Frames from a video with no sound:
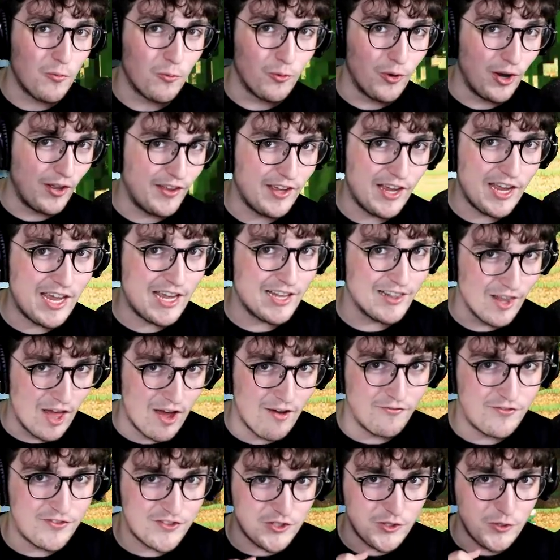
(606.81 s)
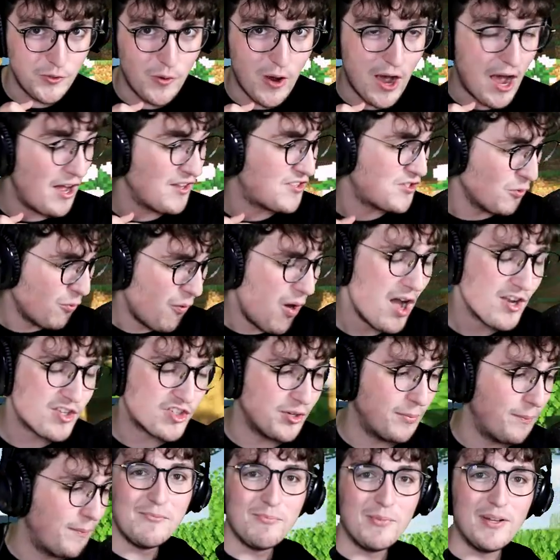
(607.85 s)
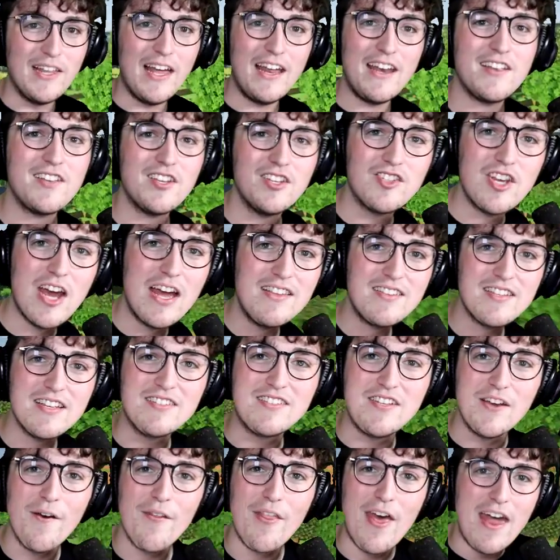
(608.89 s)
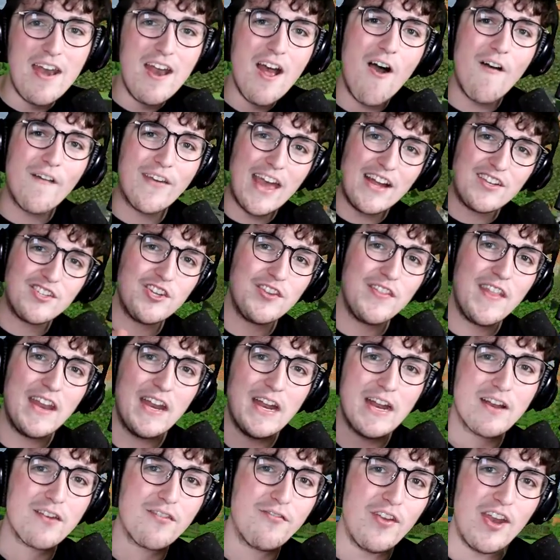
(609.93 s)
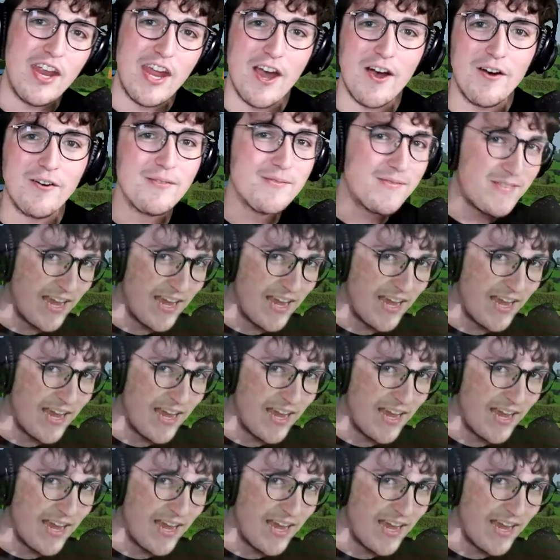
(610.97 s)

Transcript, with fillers: would really love to watch them. But ladies and gents, until then, I'll catch you in the next video.